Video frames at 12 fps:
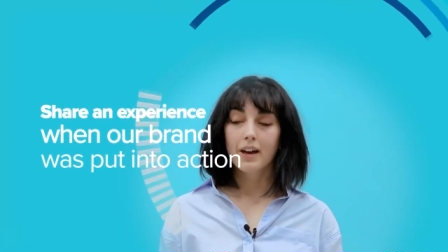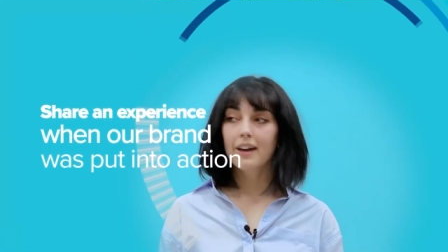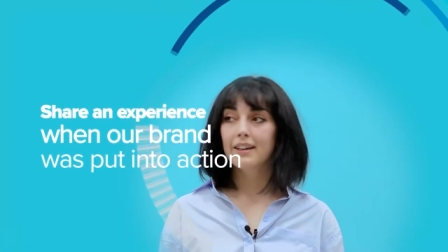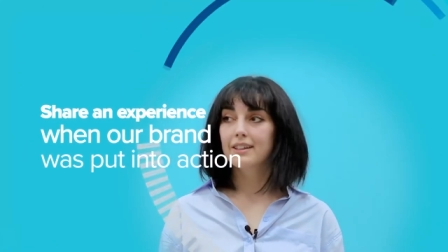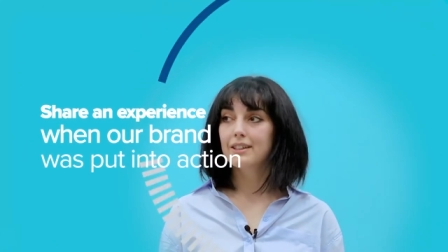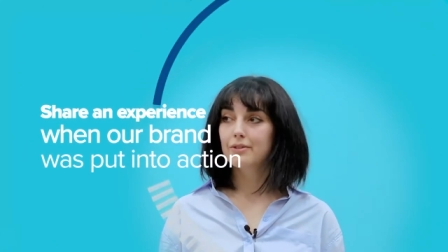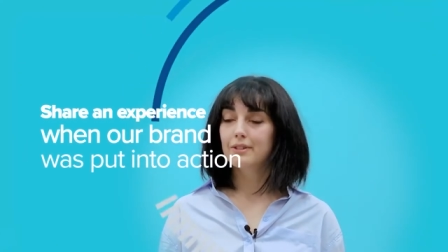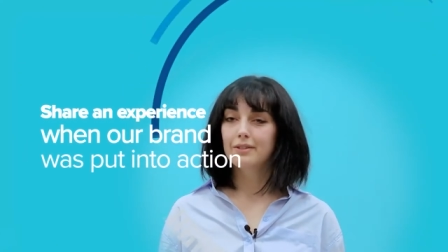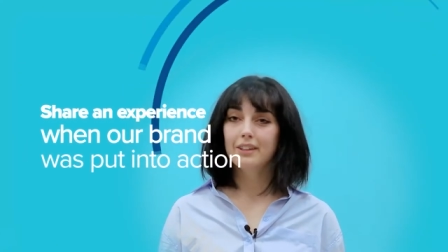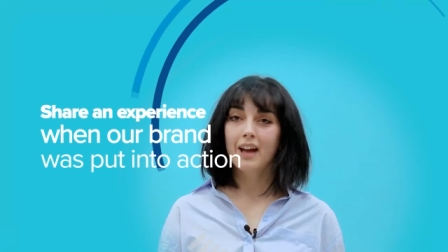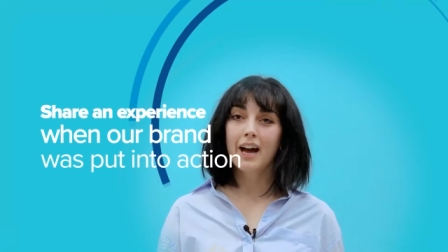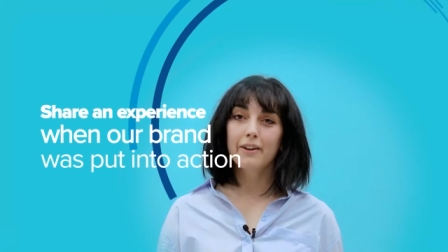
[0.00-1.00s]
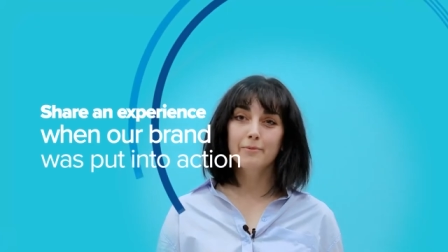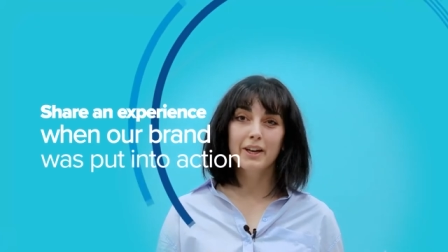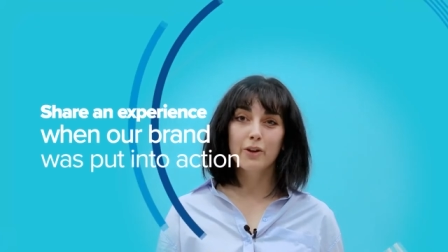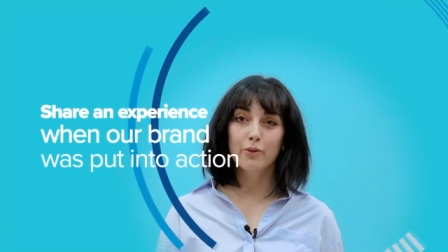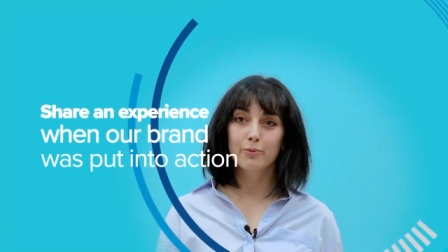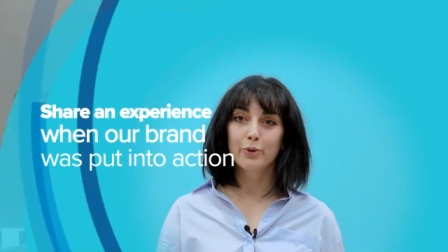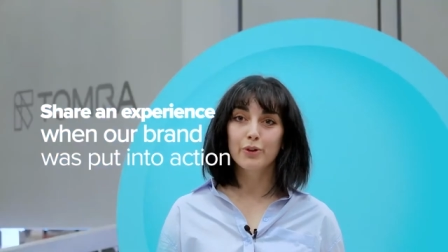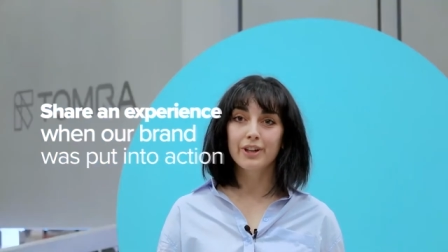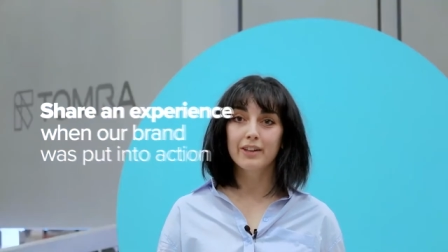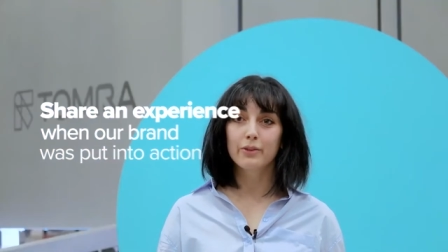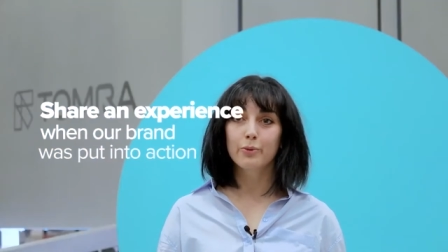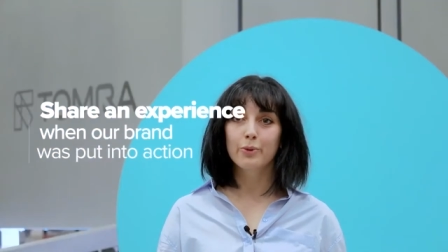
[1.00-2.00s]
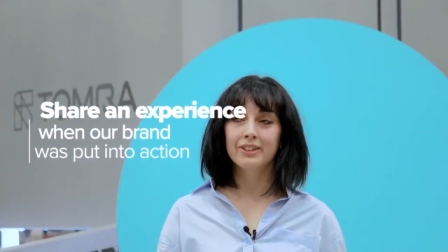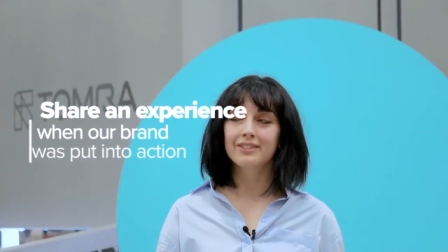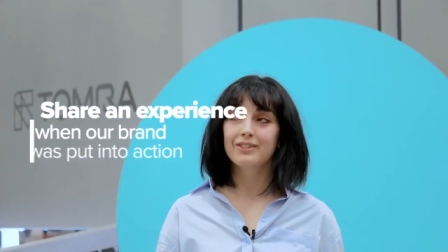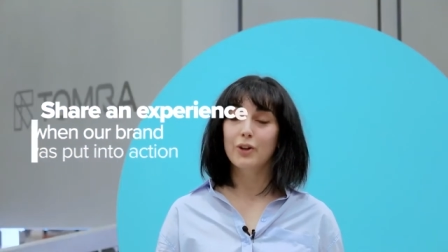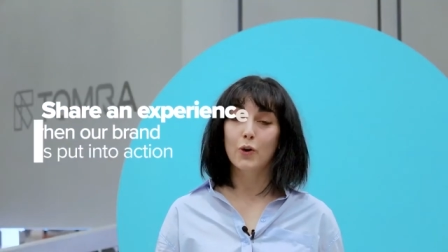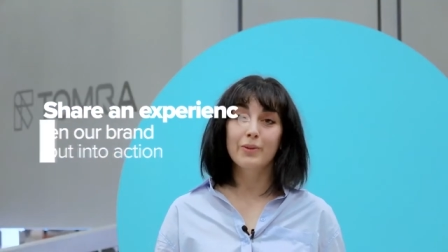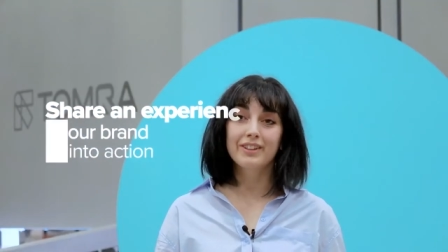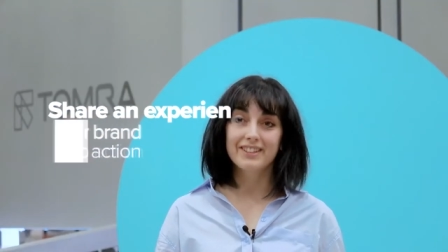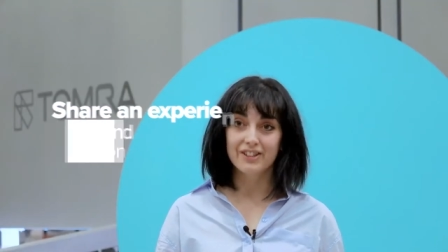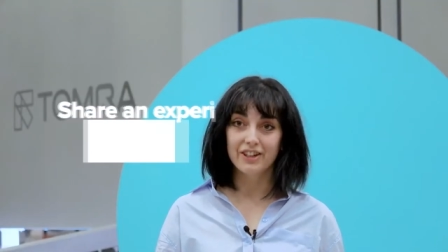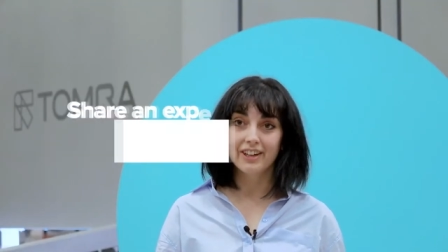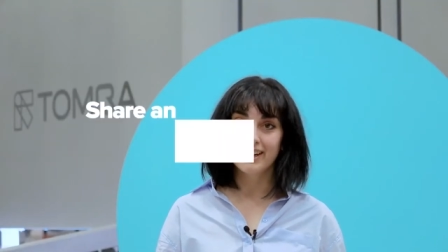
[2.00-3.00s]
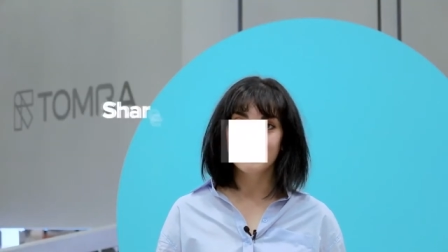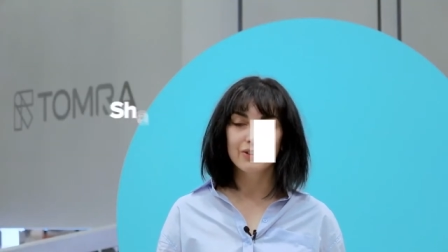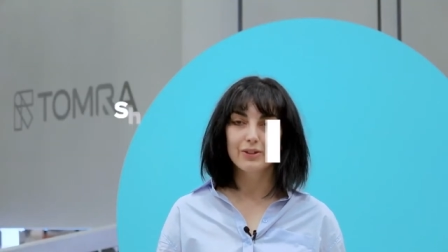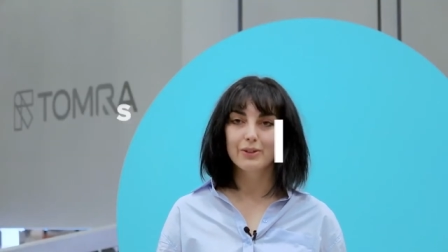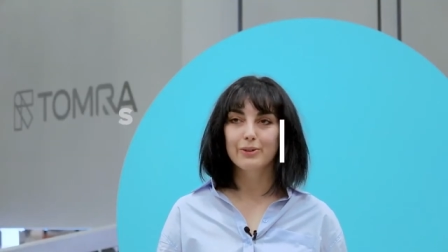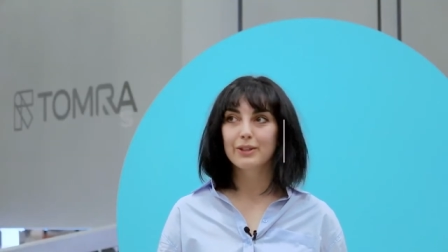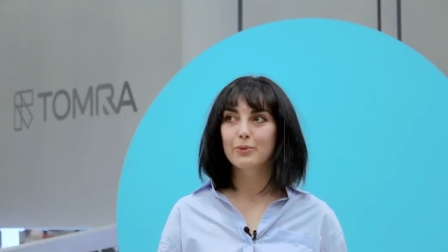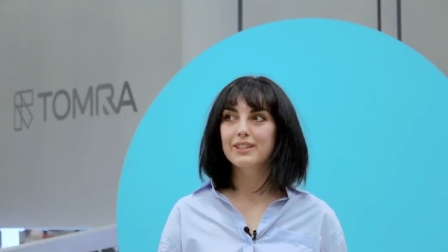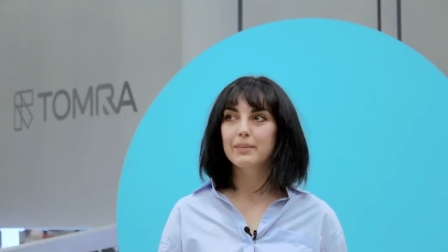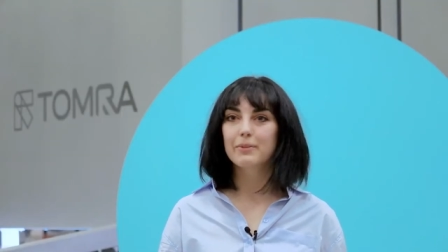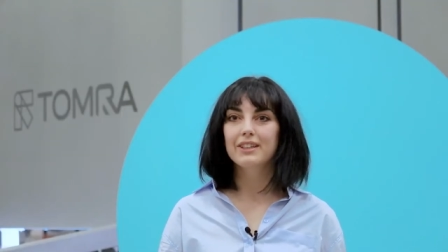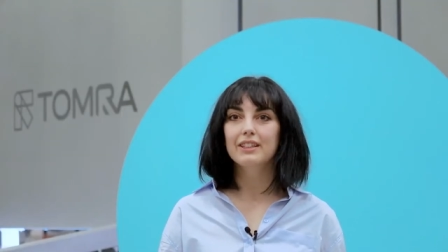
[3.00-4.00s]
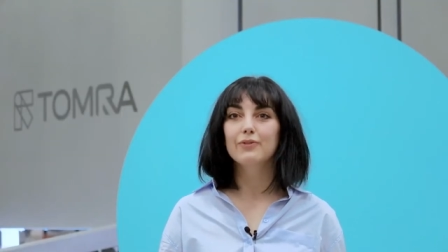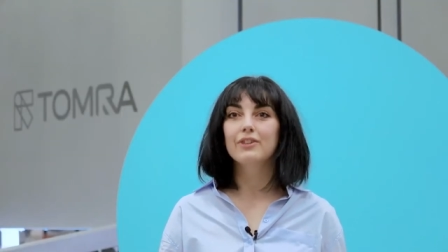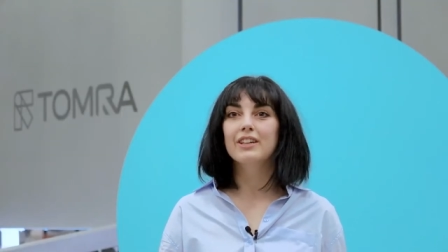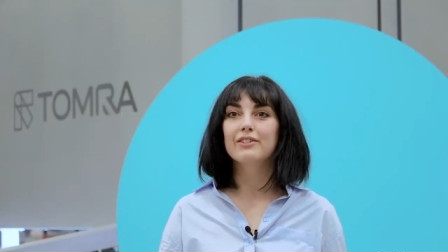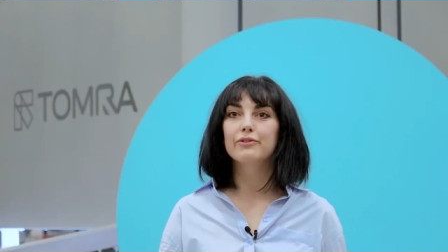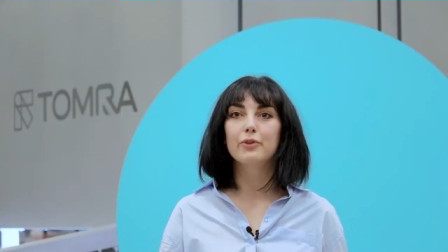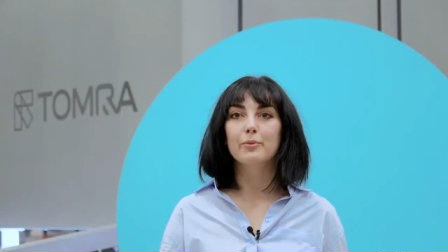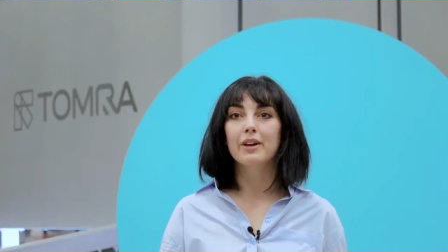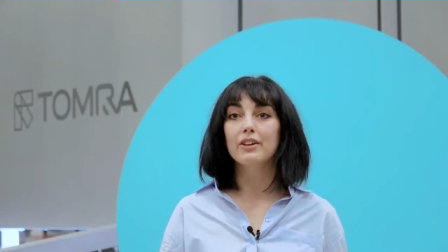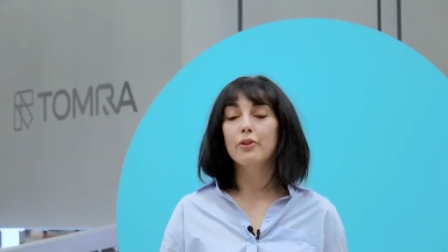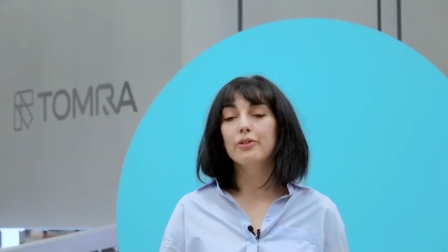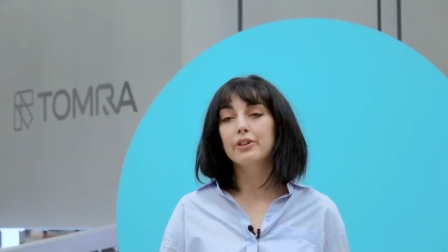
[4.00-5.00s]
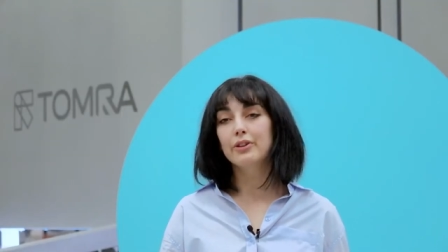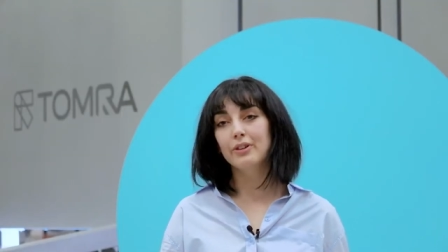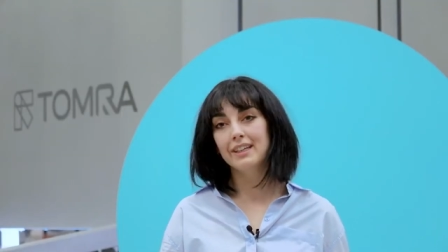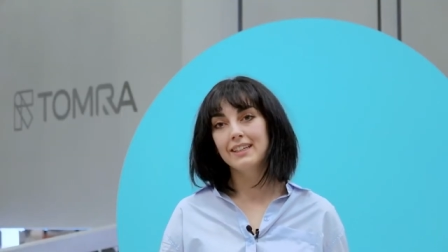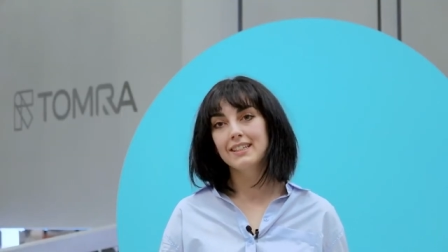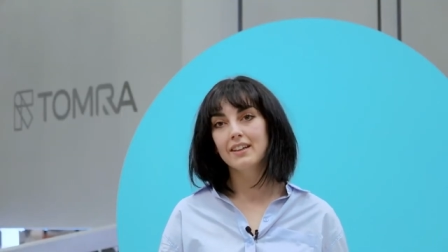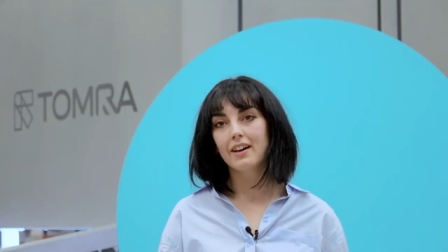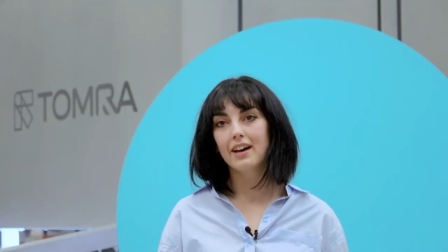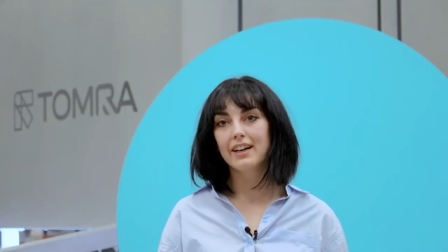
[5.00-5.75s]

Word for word: I have my onboarding when COVID started, so it was a bit different for my other colleagues.